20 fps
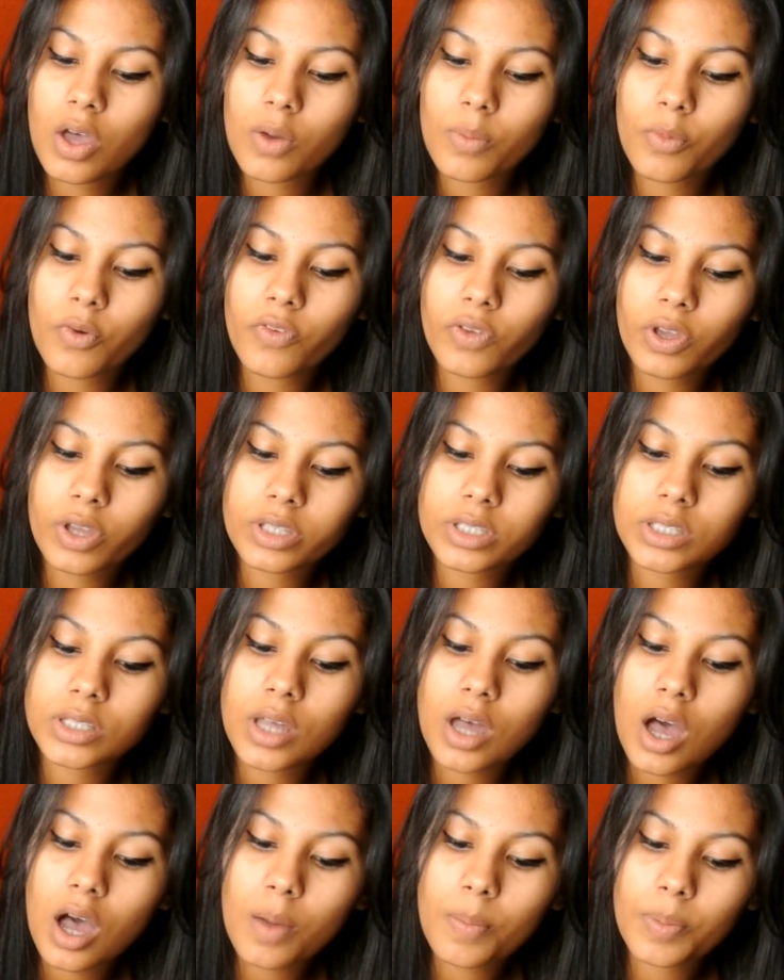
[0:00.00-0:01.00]
Moving on to
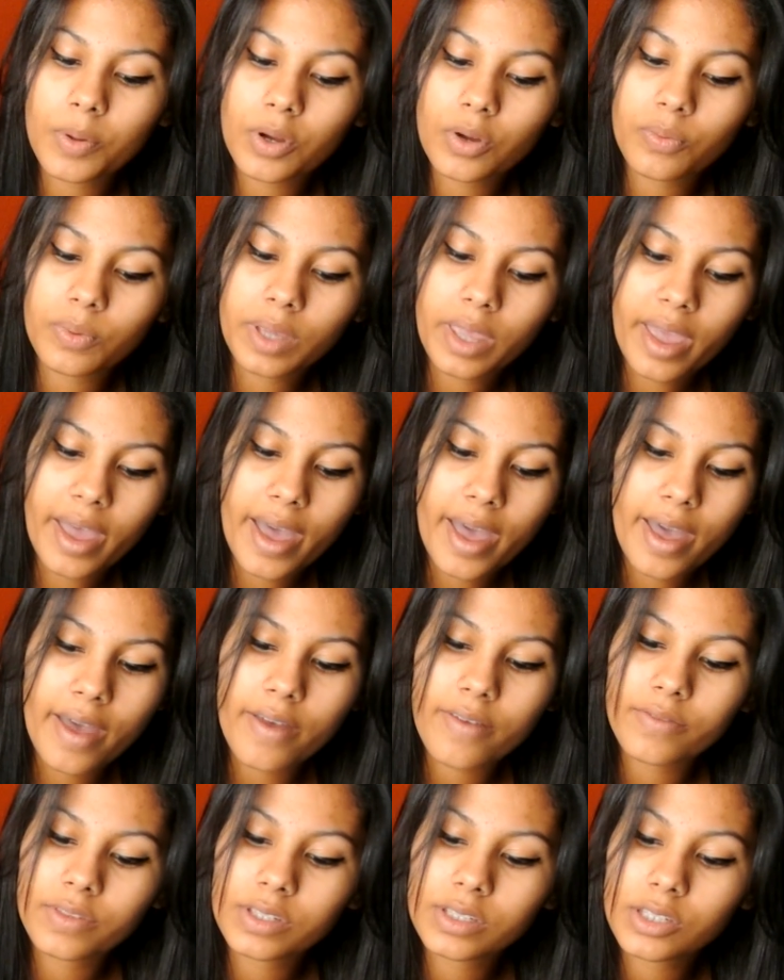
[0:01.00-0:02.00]
the upper, we
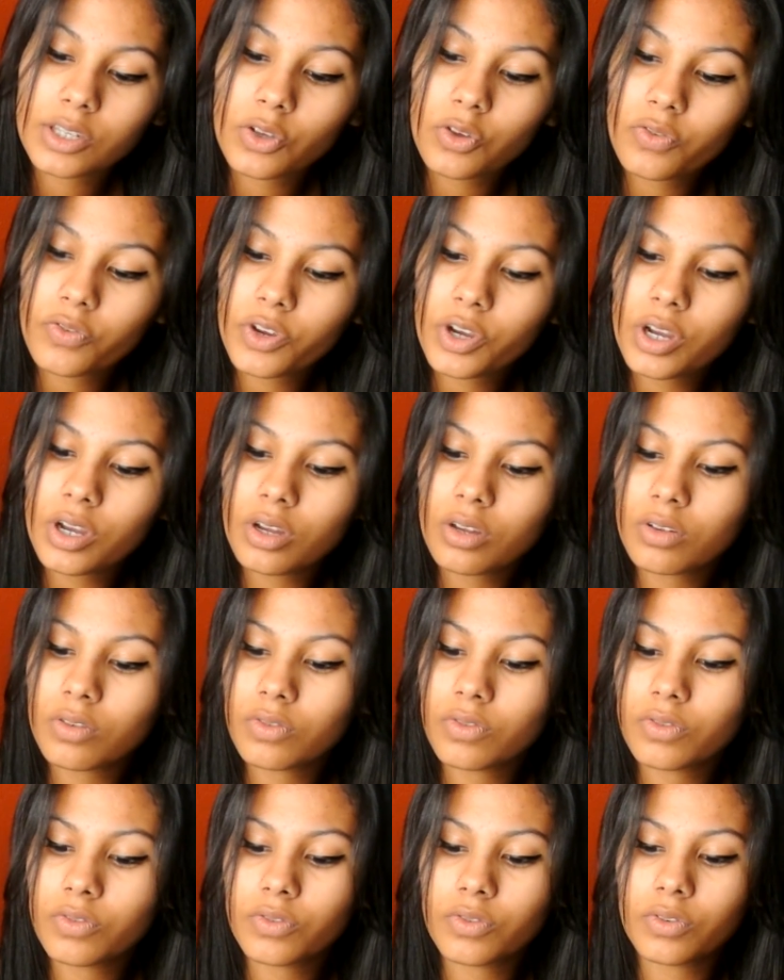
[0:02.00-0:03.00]
have silver
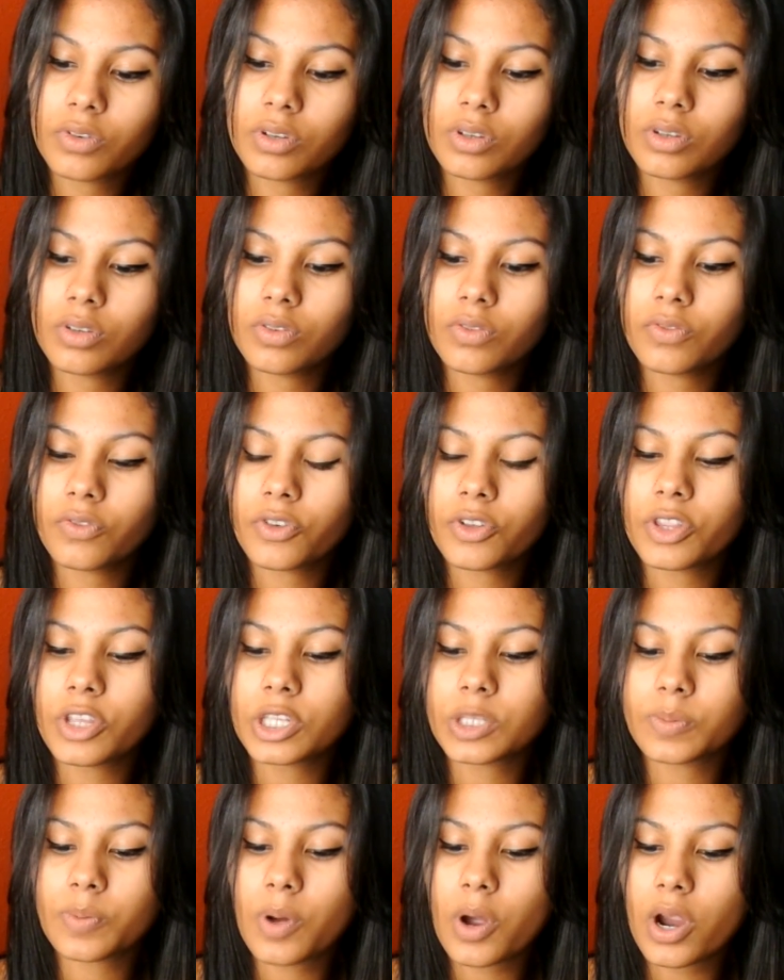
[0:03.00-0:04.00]
for
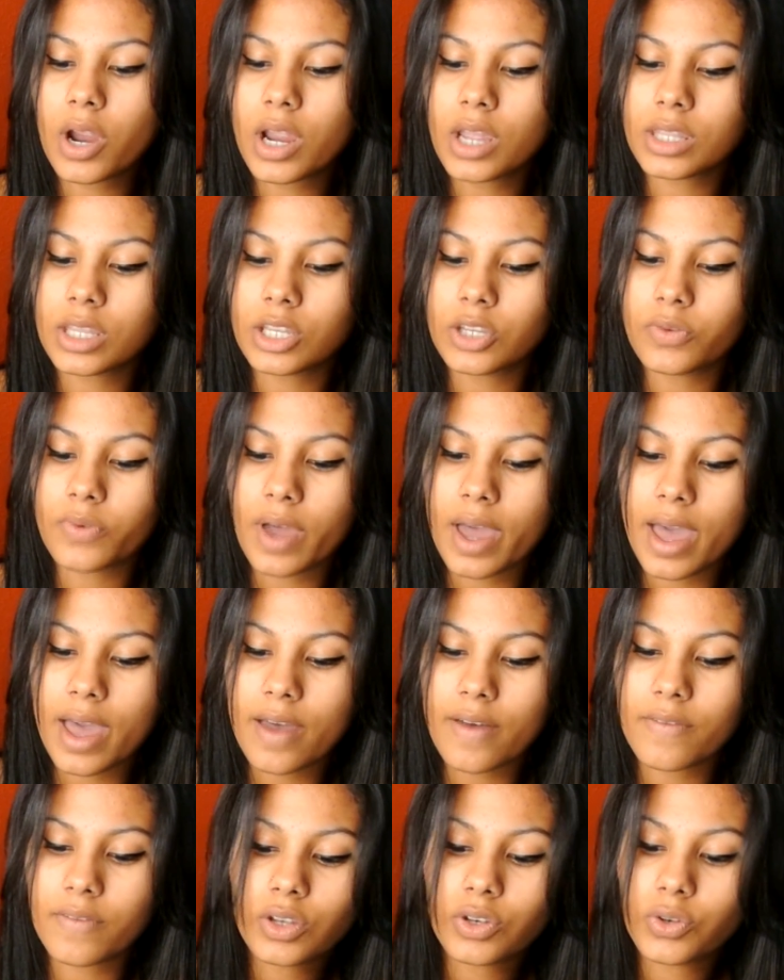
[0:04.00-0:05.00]
this part, and then you
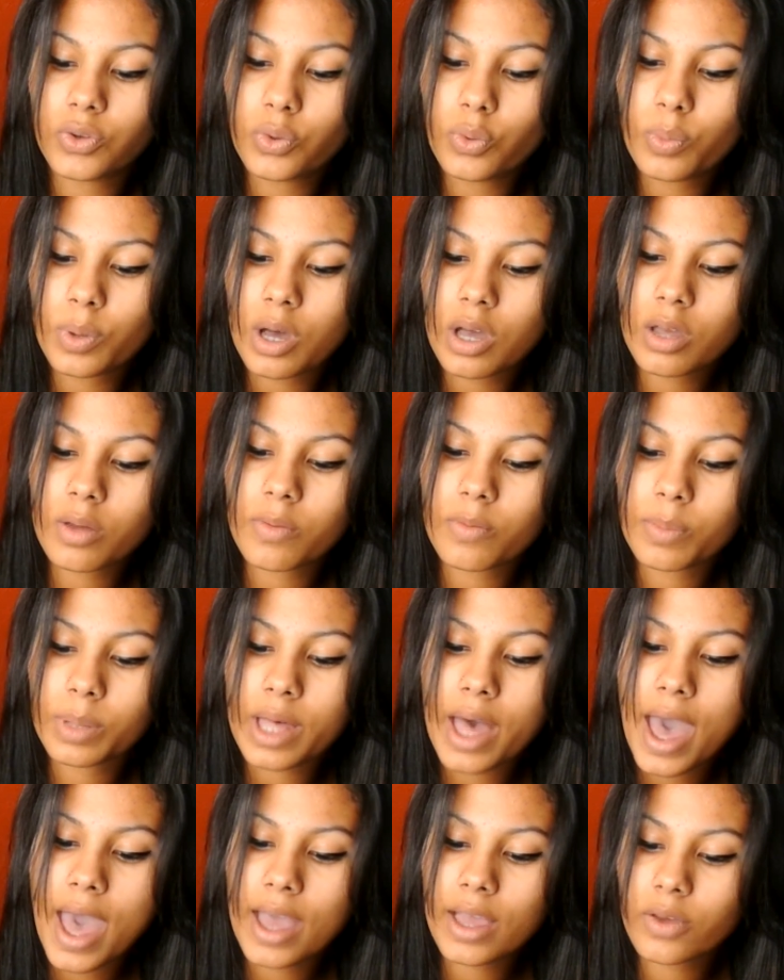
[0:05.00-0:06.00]
have nubuck
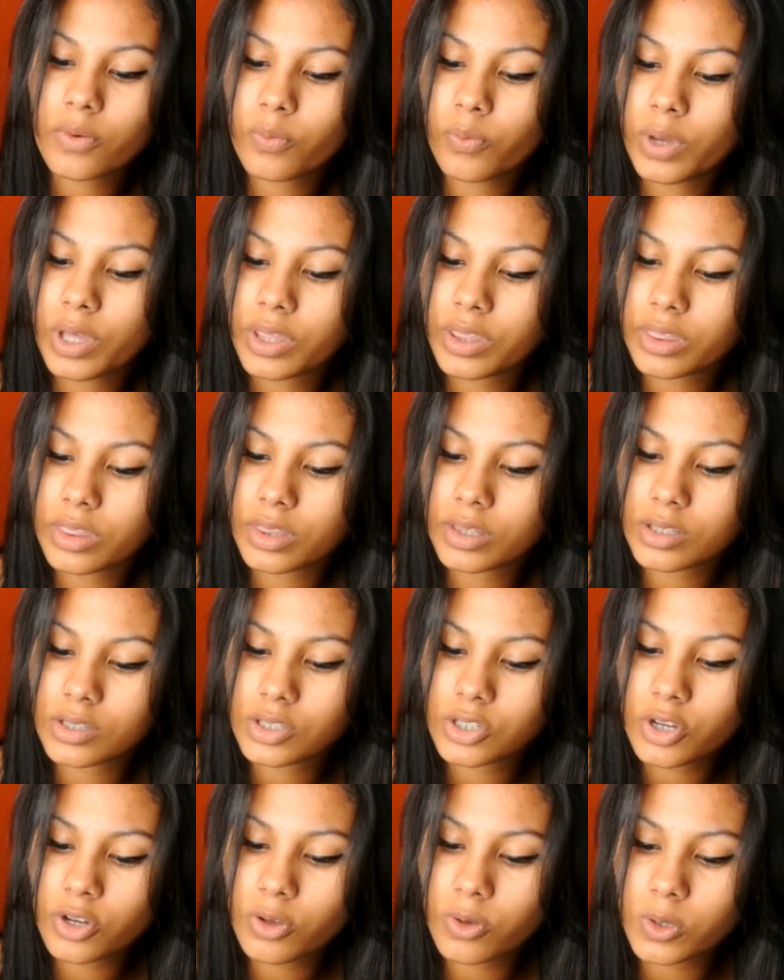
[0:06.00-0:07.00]
black with
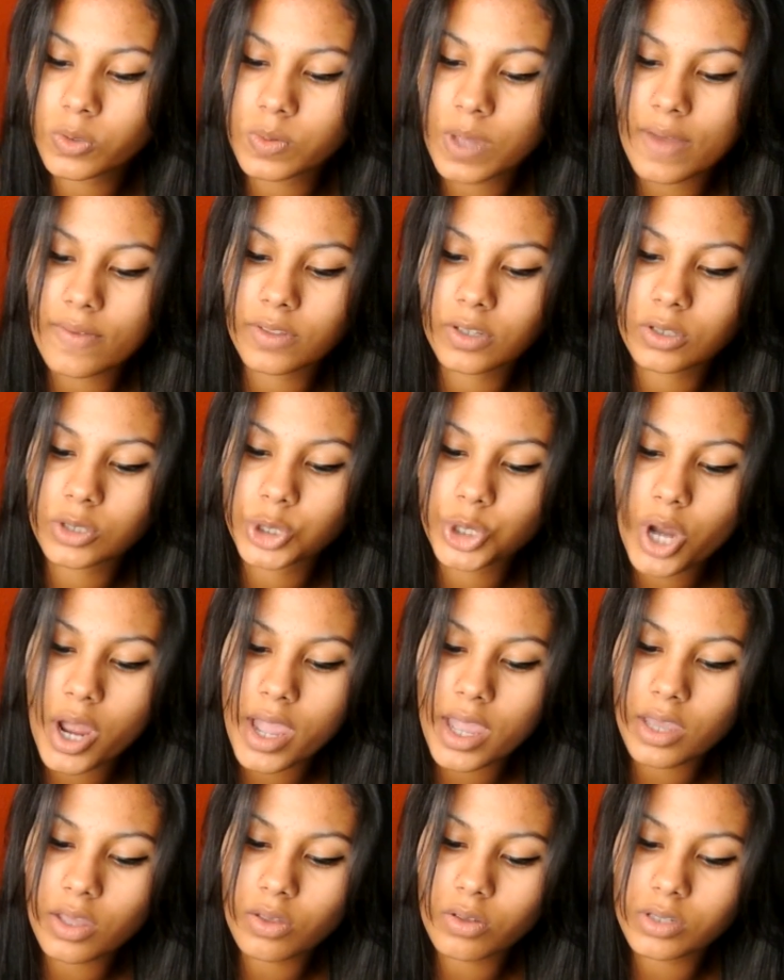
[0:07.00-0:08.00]
circles. We have little
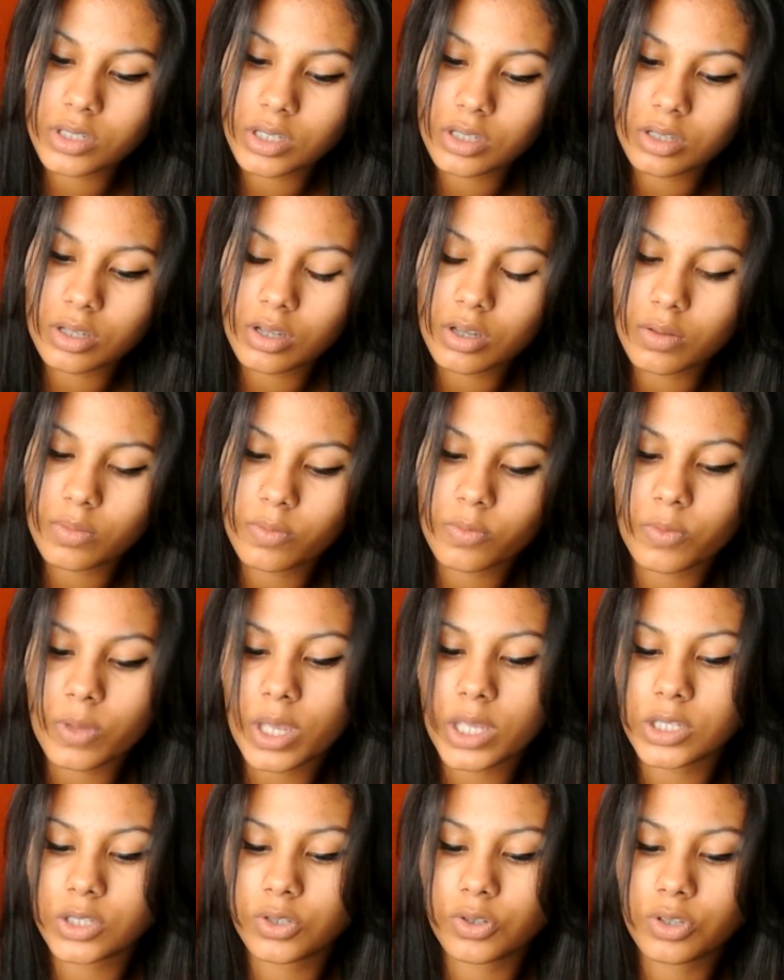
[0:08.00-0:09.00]
triangles in them,
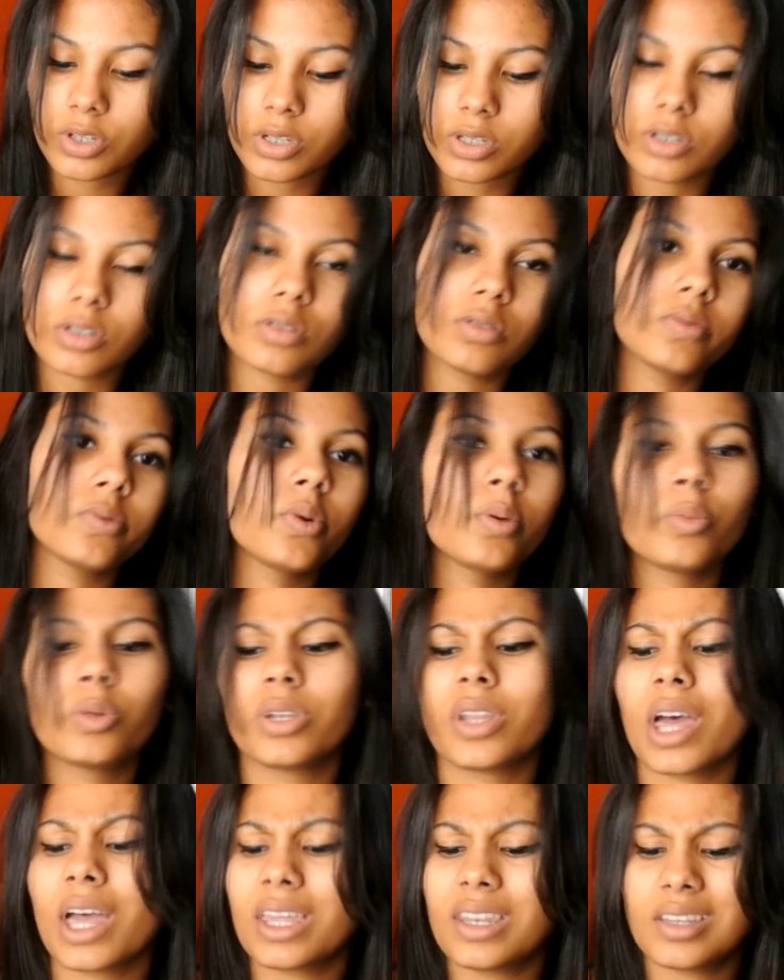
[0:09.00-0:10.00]
as you know, the normal
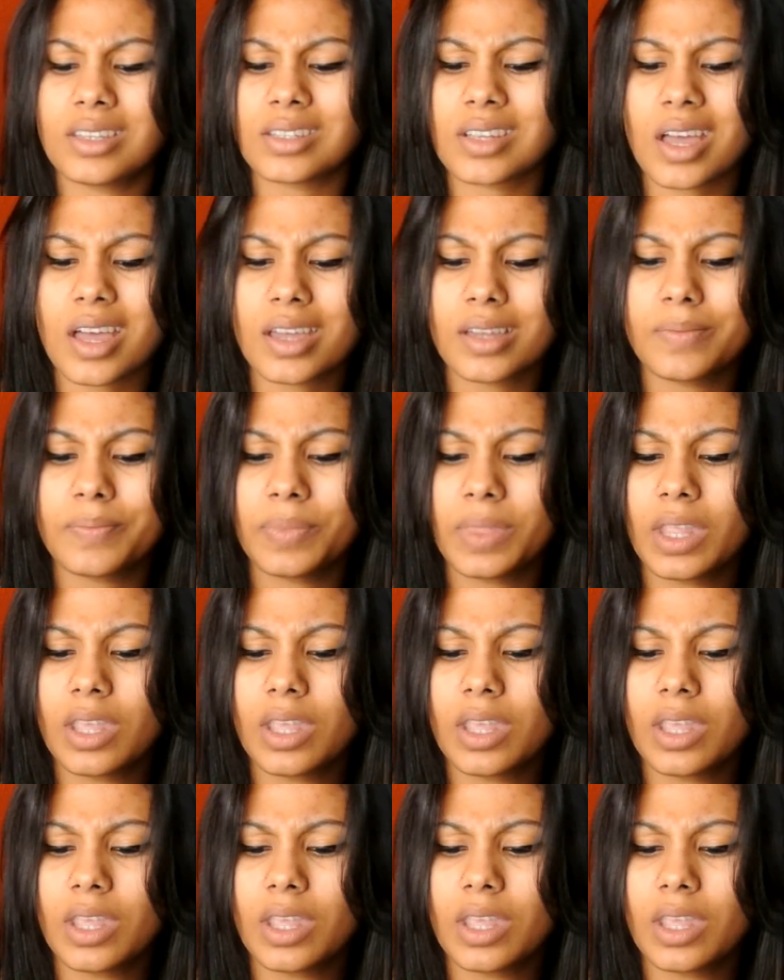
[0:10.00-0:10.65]
9 design.